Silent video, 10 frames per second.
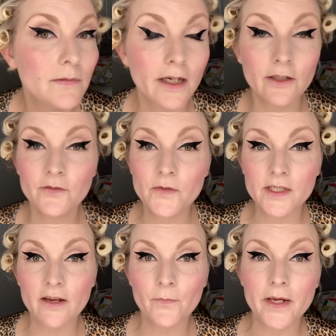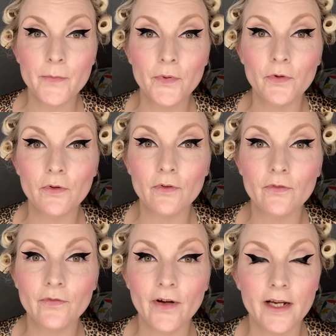I'd love to see if people
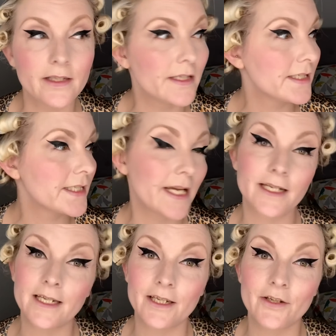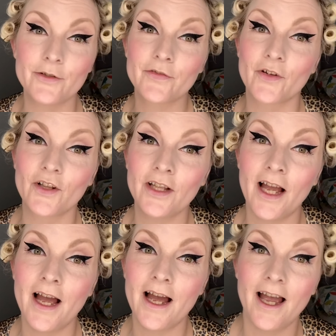find this technique useful.
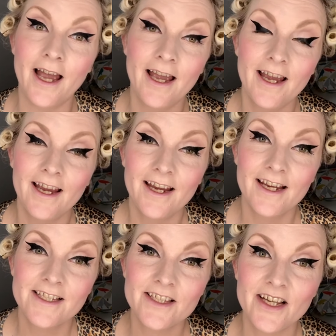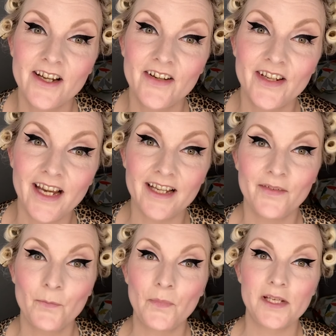So, yeah,
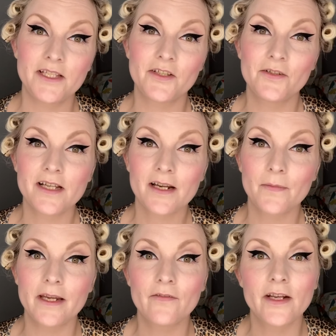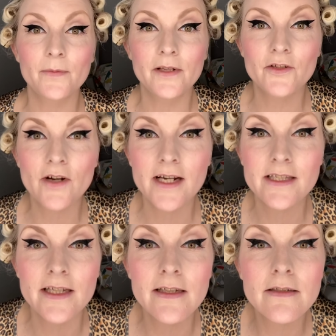please do tag me if anybody tries
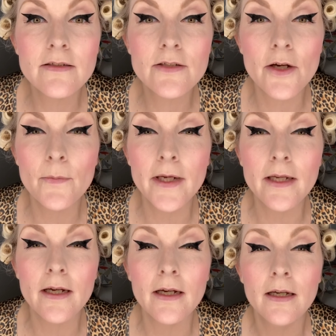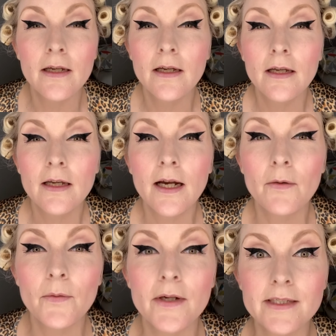it and show me how
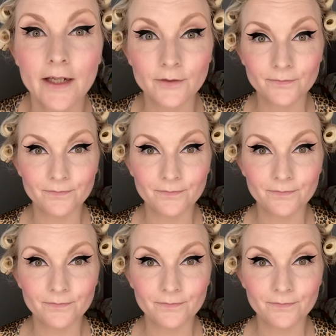it works out.